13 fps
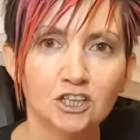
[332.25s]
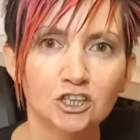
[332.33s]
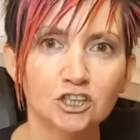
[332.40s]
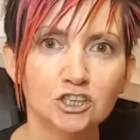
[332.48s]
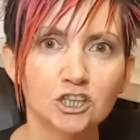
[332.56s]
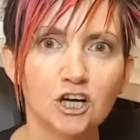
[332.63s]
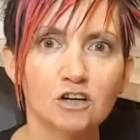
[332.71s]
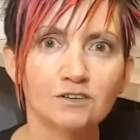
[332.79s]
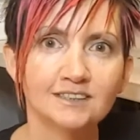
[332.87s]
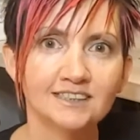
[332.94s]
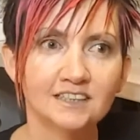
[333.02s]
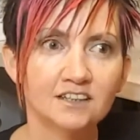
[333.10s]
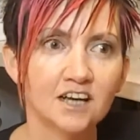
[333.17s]
So
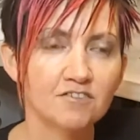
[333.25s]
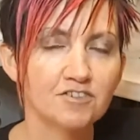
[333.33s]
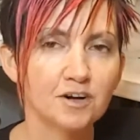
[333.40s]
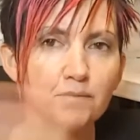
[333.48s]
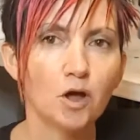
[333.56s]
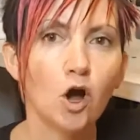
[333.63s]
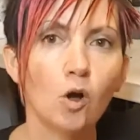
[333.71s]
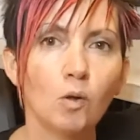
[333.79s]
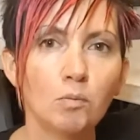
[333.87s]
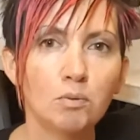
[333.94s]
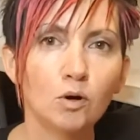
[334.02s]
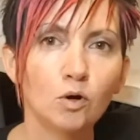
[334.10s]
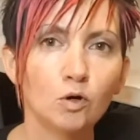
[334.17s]
instead of covering up the whole
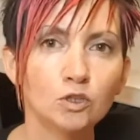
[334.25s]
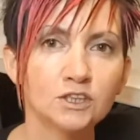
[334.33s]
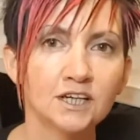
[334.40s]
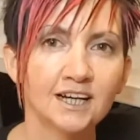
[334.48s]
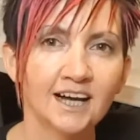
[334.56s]
board,